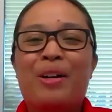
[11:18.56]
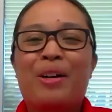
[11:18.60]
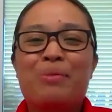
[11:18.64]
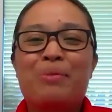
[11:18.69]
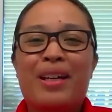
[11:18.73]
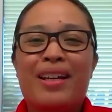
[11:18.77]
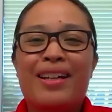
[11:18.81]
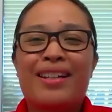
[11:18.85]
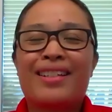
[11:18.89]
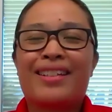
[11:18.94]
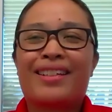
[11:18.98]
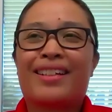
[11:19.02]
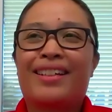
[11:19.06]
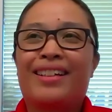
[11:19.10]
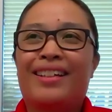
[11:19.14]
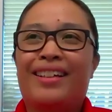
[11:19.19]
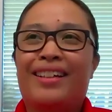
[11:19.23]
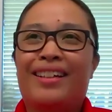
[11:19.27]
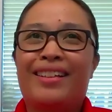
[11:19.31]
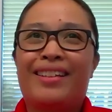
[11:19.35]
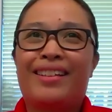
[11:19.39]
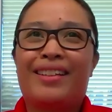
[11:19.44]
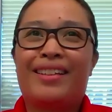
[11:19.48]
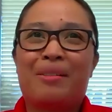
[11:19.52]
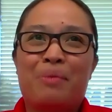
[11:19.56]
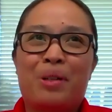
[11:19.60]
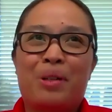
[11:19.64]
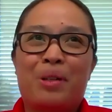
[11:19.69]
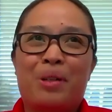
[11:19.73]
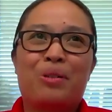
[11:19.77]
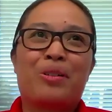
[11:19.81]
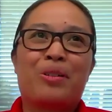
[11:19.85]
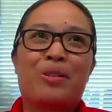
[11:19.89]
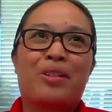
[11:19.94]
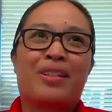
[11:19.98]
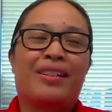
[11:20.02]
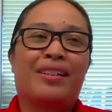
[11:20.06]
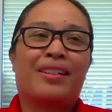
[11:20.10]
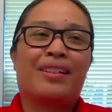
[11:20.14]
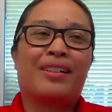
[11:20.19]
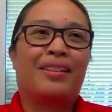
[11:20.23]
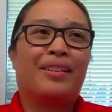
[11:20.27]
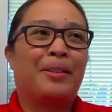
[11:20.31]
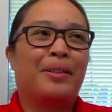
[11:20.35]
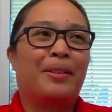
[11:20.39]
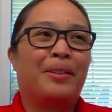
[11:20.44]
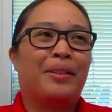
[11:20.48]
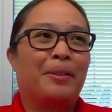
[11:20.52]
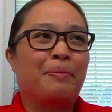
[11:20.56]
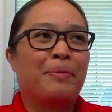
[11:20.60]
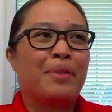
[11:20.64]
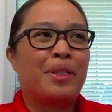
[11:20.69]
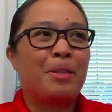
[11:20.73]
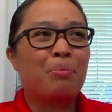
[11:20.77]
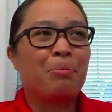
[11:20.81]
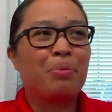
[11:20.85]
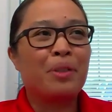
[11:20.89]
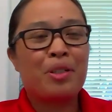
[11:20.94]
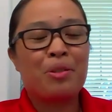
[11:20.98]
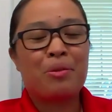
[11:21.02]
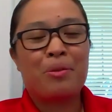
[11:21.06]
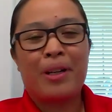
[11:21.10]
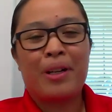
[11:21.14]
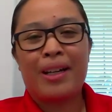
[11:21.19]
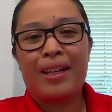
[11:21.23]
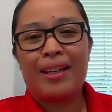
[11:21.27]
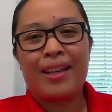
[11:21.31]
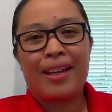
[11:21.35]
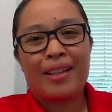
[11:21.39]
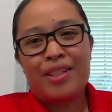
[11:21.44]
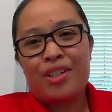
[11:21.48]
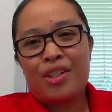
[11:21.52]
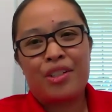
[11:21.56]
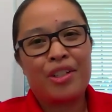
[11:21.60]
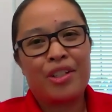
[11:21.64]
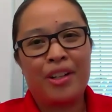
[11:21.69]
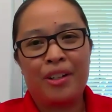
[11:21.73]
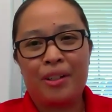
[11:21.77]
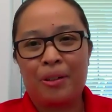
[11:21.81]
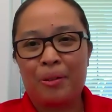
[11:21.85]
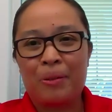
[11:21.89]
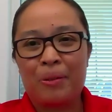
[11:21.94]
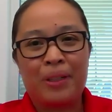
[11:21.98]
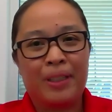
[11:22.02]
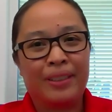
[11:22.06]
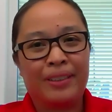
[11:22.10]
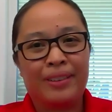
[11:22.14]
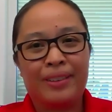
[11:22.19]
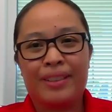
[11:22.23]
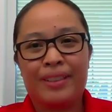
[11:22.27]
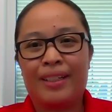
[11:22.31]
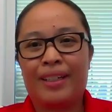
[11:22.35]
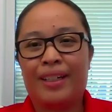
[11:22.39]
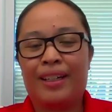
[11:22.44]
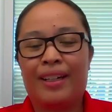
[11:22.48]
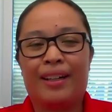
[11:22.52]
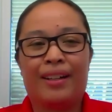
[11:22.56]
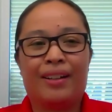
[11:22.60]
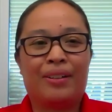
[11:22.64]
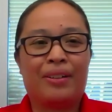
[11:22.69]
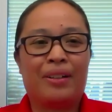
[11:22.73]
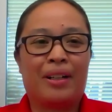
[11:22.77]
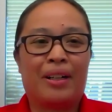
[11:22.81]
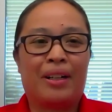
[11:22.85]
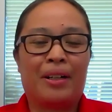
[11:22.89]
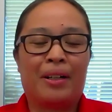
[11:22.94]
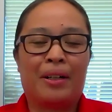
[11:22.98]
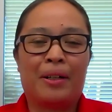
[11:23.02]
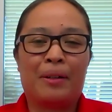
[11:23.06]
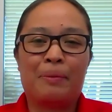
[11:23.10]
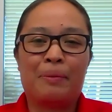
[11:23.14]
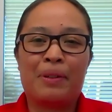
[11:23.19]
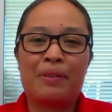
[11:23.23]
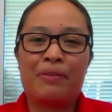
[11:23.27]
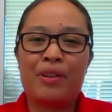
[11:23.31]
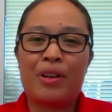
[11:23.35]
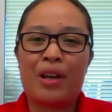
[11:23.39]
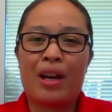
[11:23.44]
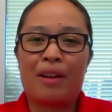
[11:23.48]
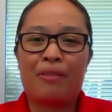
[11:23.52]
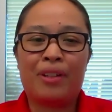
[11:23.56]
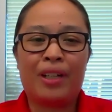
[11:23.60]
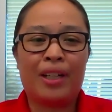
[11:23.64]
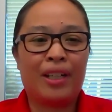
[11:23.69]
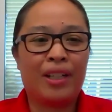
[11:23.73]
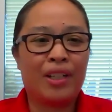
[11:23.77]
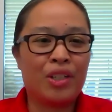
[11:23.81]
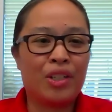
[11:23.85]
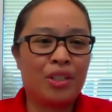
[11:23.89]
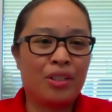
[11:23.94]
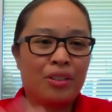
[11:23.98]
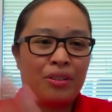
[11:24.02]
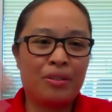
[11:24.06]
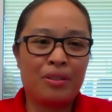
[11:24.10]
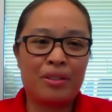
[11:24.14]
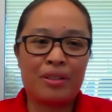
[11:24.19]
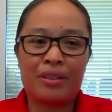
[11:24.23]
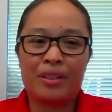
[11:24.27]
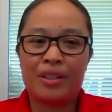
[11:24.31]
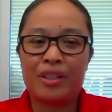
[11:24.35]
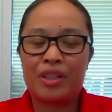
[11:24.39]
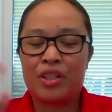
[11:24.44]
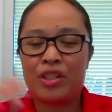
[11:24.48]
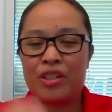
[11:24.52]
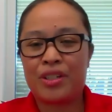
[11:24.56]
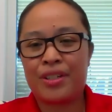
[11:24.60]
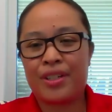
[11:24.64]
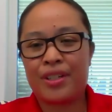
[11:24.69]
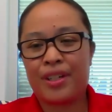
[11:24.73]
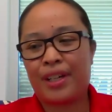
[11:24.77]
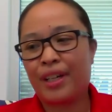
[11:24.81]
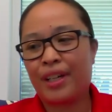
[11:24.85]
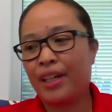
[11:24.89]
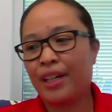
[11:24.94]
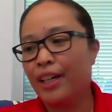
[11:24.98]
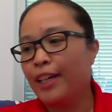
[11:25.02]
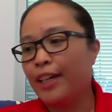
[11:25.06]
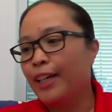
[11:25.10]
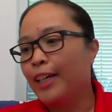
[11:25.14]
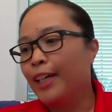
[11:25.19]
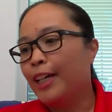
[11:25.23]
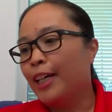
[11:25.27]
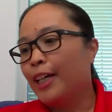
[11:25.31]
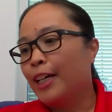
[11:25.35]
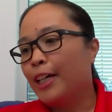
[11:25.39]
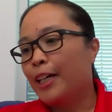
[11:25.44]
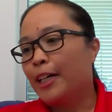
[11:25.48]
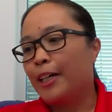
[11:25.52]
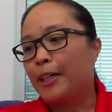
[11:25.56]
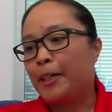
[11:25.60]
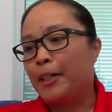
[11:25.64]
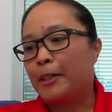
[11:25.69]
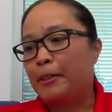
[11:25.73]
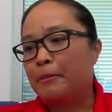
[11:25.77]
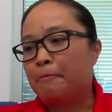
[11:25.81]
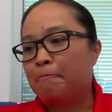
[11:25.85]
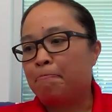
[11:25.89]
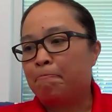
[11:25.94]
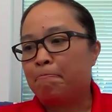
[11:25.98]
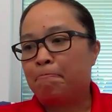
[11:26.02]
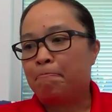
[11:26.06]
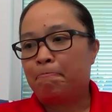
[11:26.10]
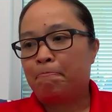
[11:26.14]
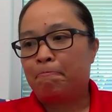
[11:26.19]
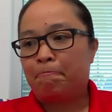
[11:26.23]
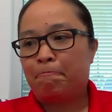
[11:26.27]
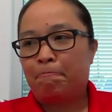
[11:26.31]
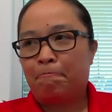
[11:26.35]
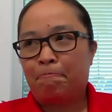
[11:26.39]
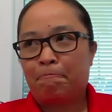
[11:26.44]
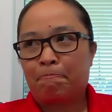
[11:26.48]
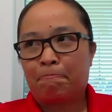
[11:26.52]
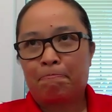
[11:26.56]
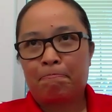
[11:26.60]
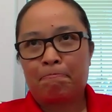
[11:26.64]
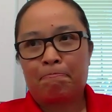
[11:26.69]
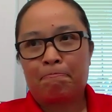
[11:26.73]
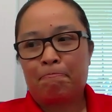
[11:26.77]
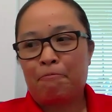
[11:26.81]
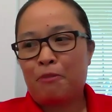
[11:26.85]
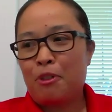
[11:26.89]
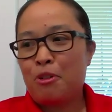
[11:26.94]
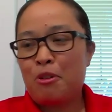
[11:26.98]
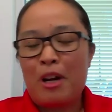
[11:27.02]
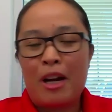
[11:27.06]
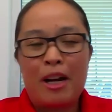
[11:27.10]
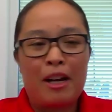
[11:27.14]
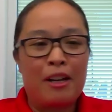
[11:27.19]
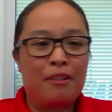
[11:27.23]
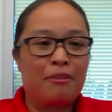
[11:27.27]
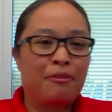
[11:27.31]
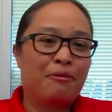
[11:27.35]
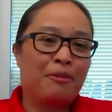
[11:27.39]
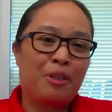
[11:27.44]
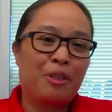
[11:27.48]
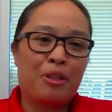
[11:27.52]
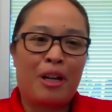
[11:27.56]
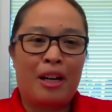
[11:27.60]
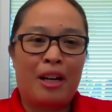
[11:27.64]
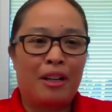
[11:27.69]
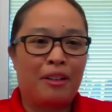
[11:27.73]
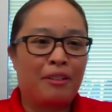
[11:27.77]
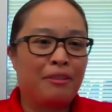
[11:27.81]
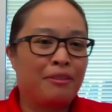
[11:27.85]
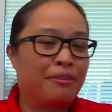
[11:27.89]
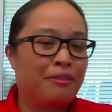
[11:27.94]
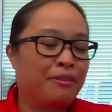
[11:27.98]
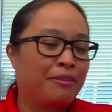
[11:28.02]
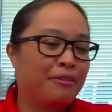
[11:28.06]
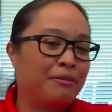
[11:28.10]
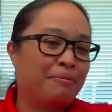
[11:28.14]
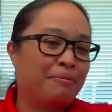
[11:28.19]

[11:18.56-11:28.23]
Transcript: help desk is the most um, simplest way. That's your tier one. You know, um, if you have any issues, let's just say um, you have you have